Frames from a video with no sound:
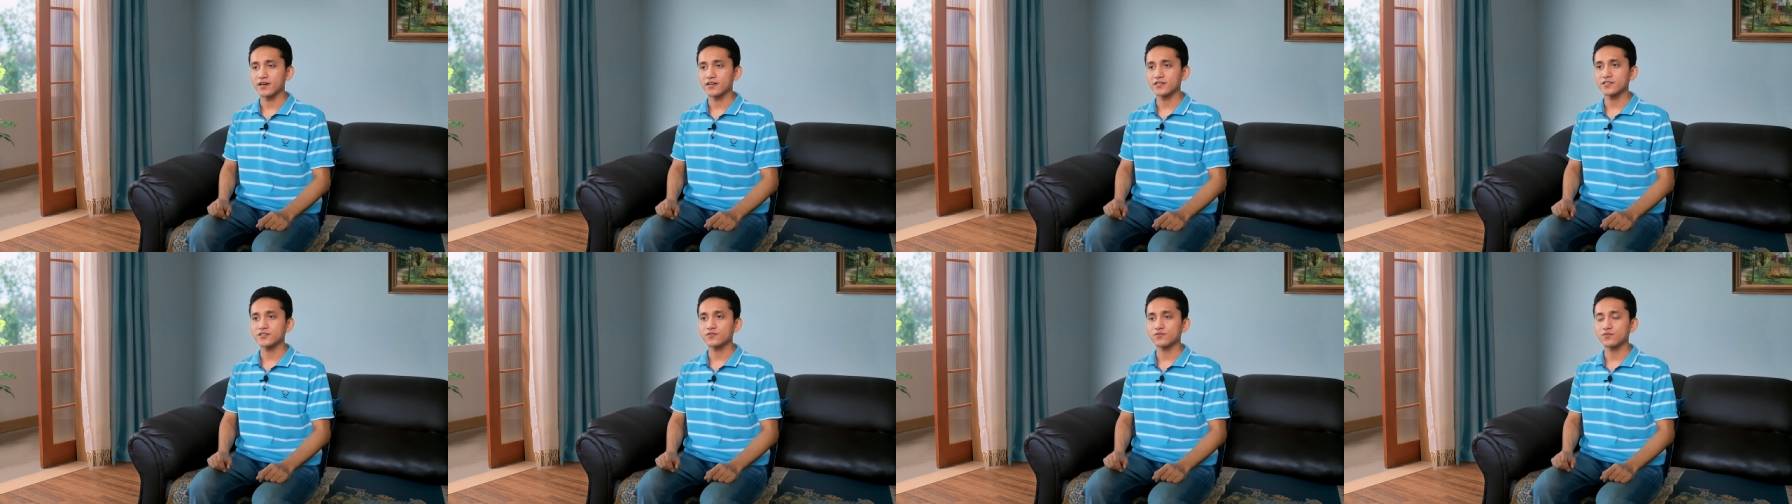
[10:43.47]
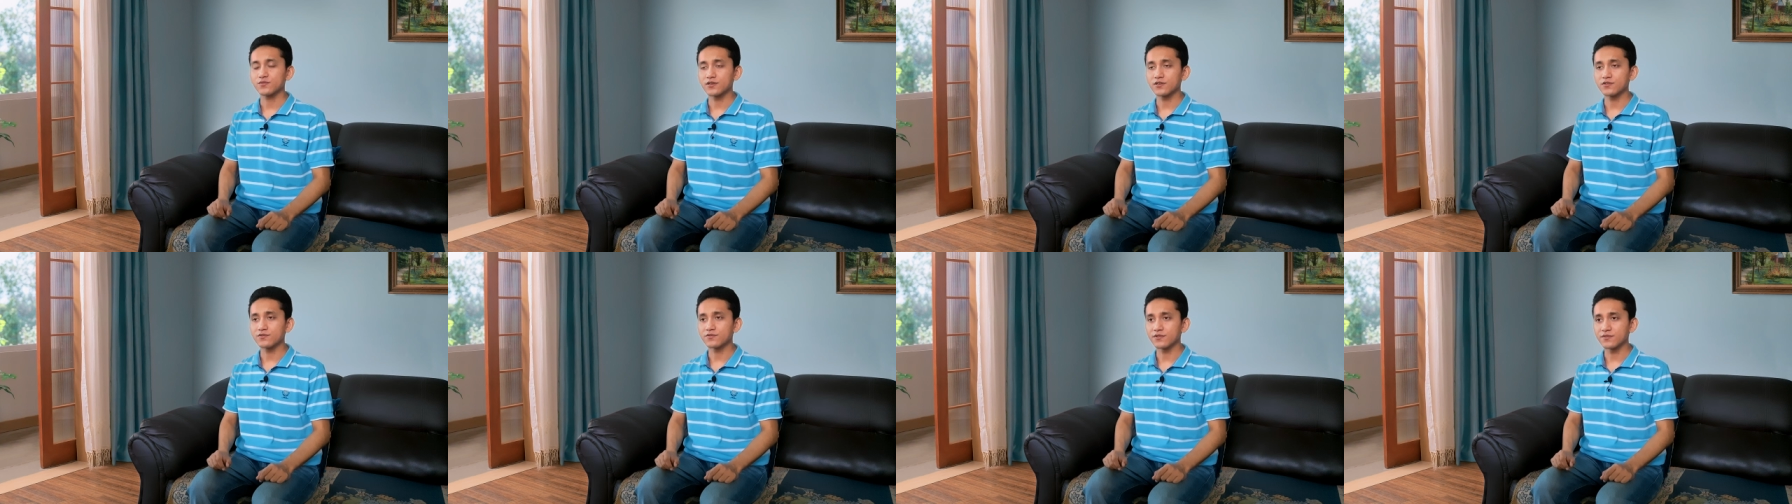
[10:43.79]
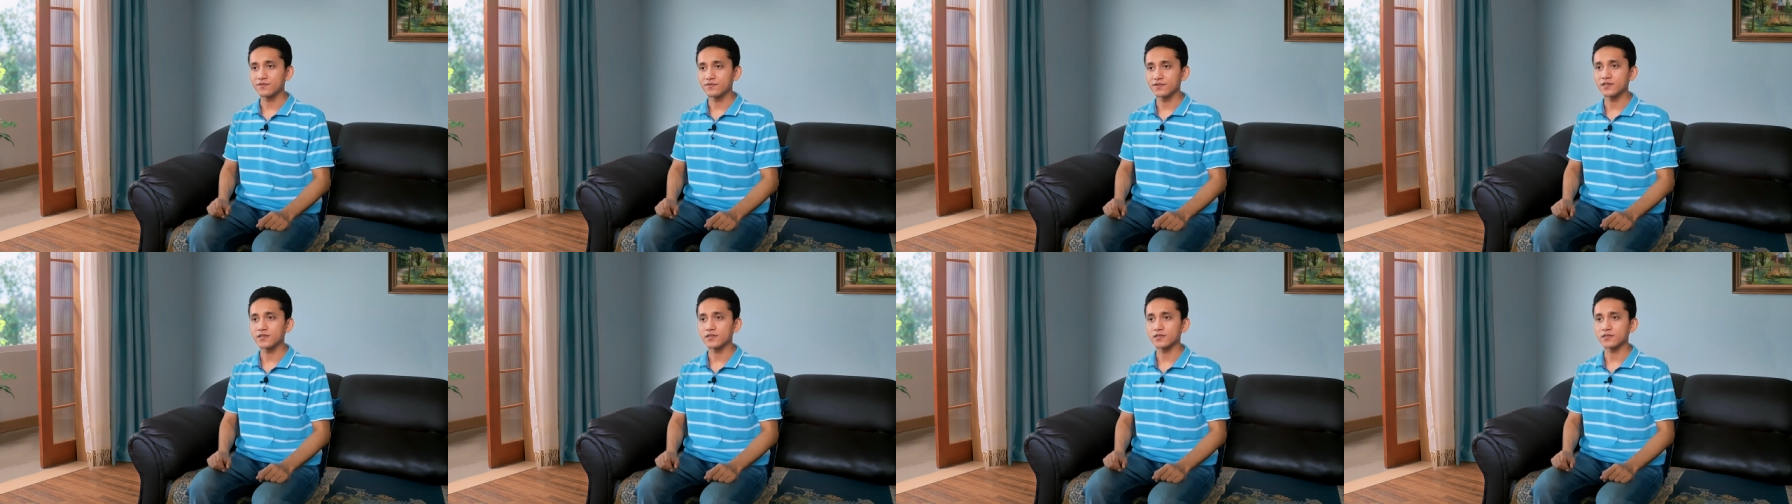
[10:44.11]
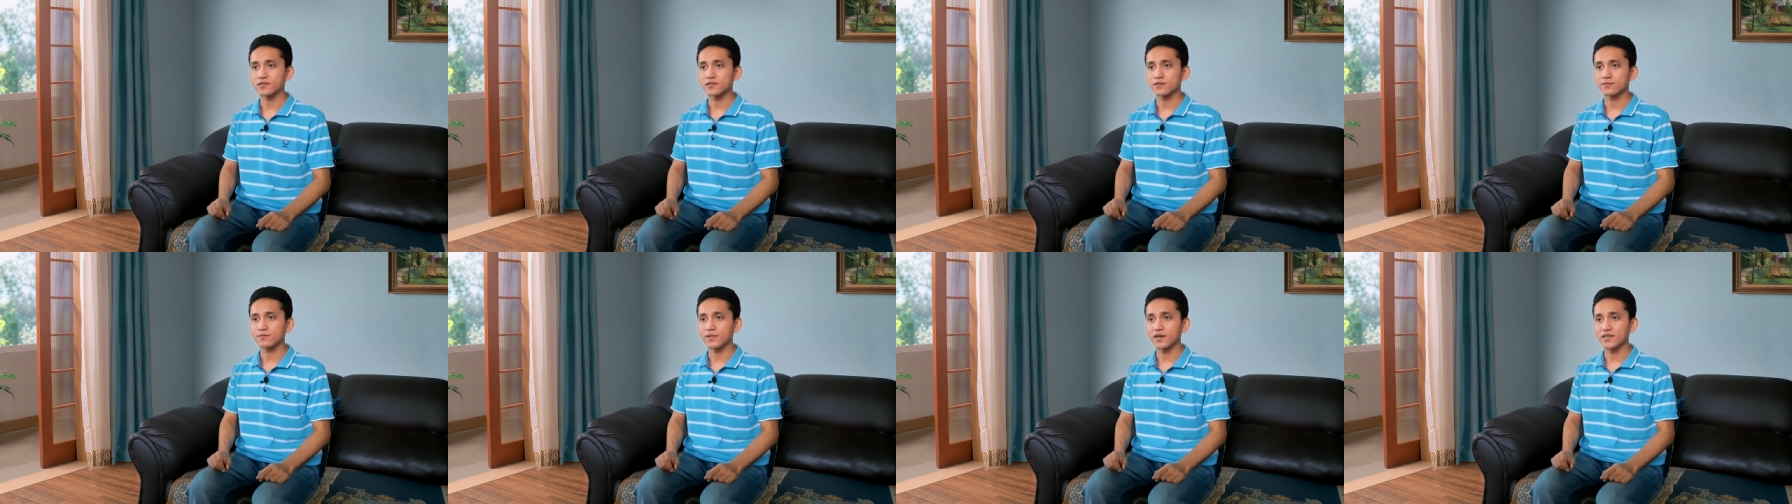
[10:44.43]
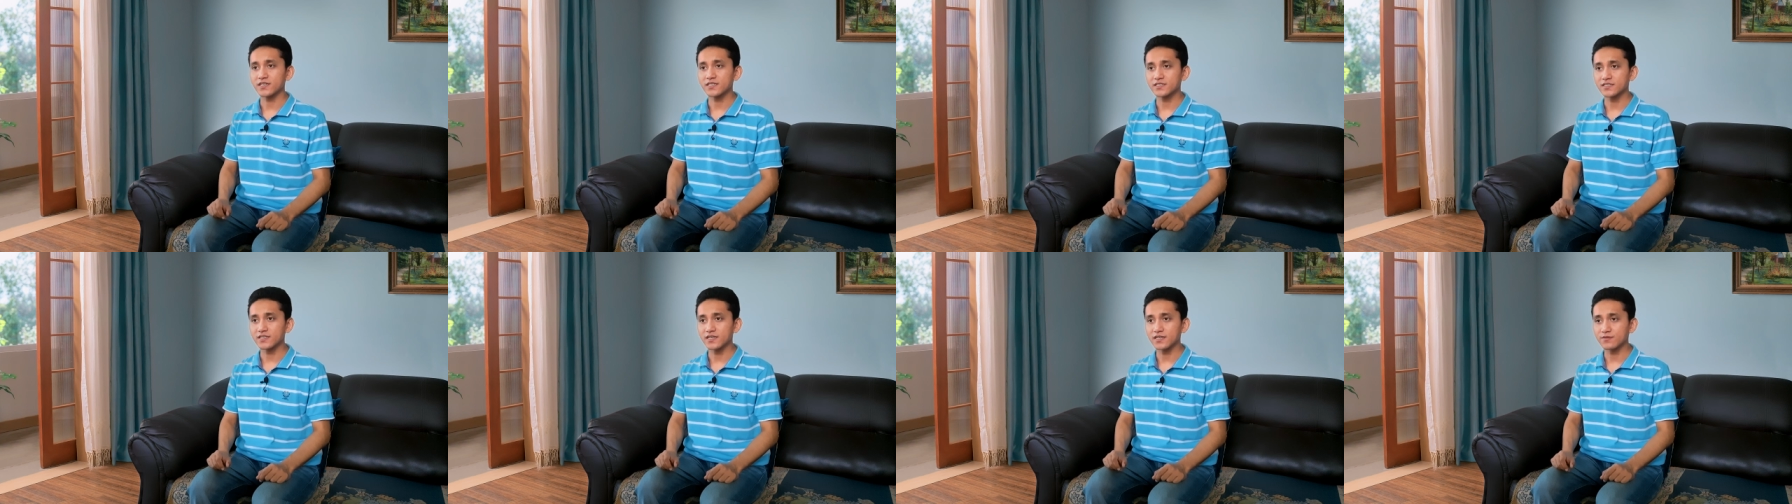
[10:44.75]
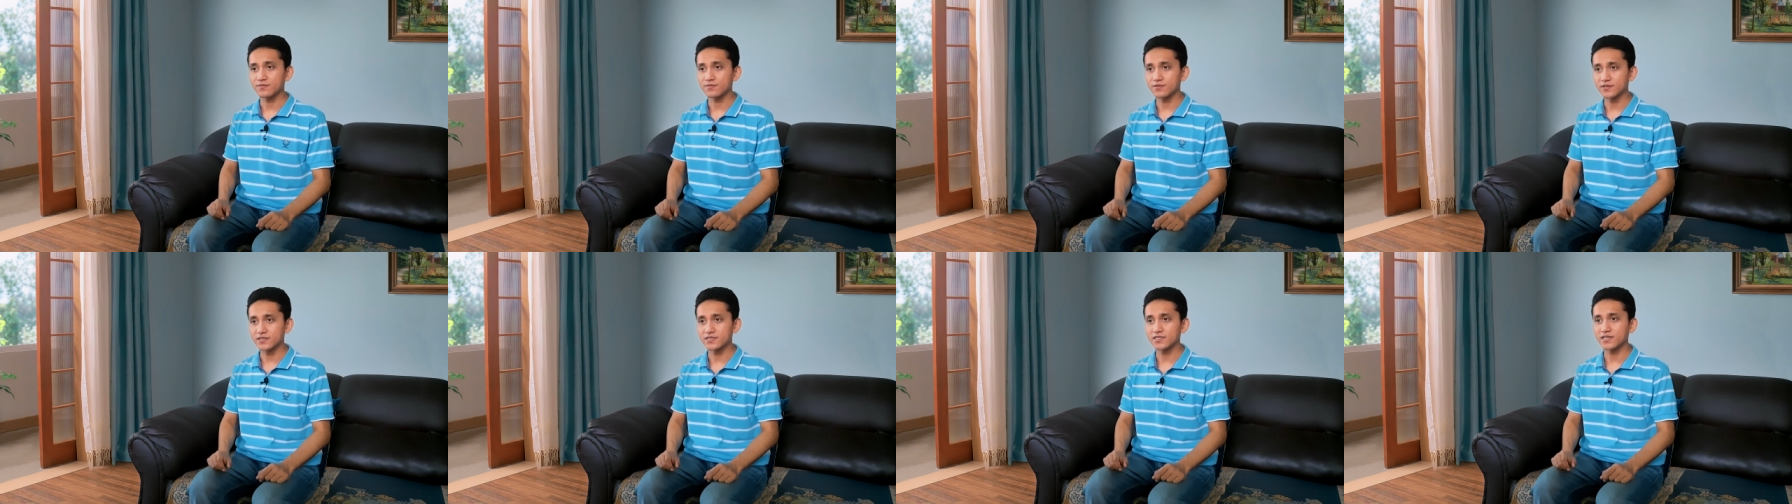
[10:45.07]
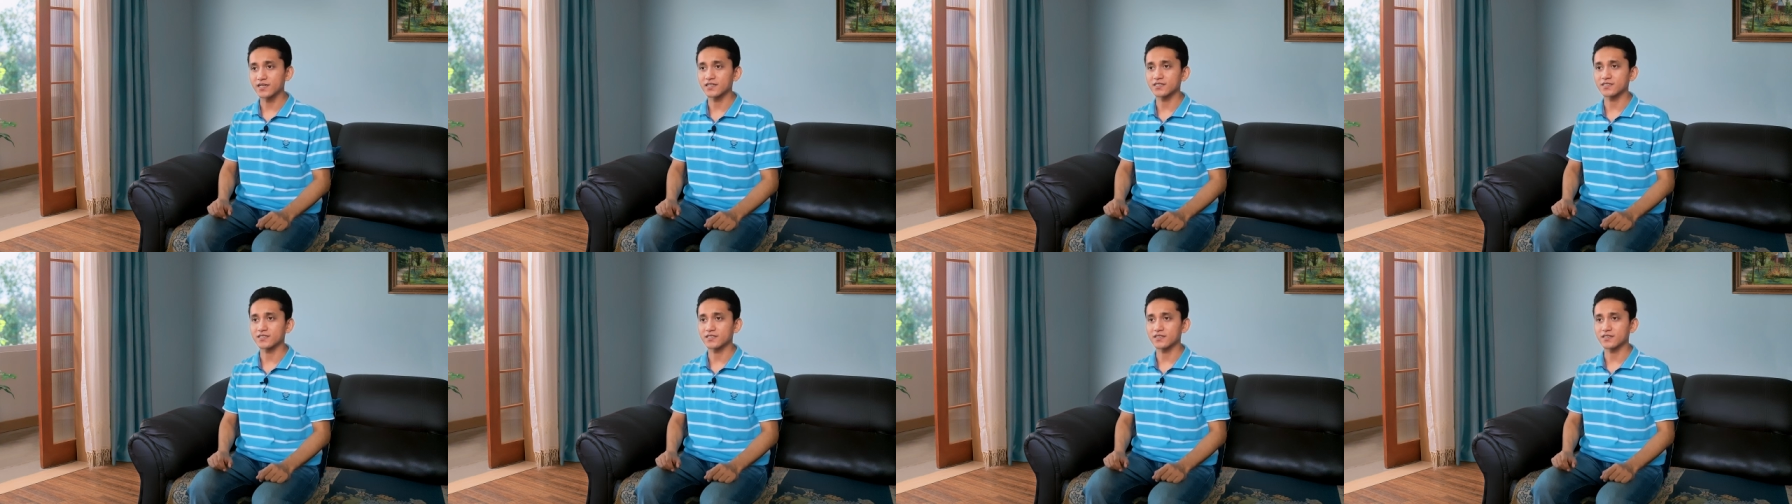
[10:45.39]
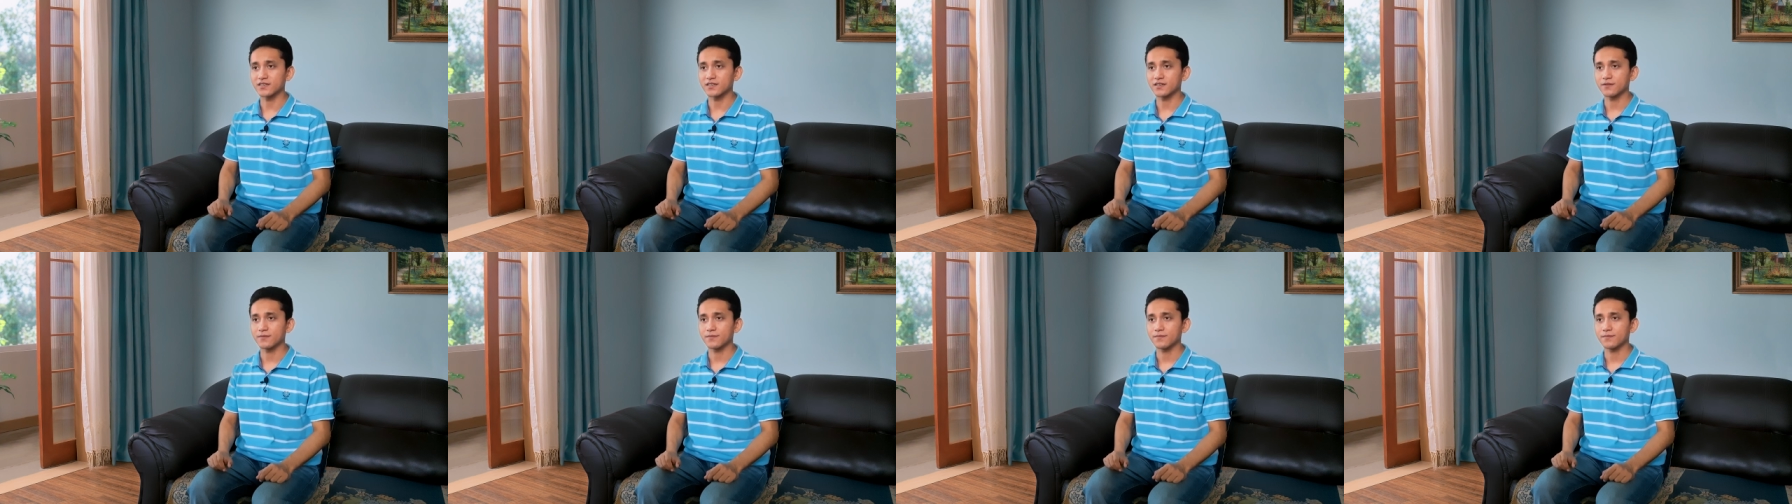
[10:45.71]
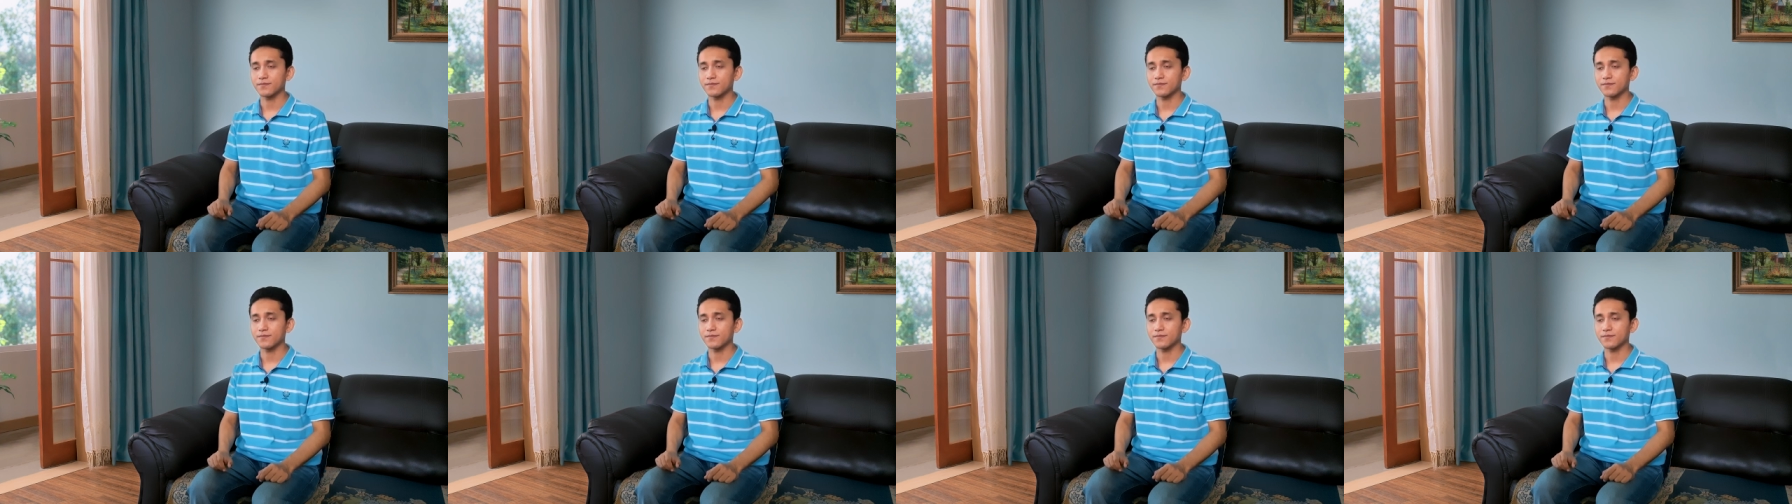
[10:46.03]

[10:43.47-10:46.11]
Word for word: God's word revealed my state precisely.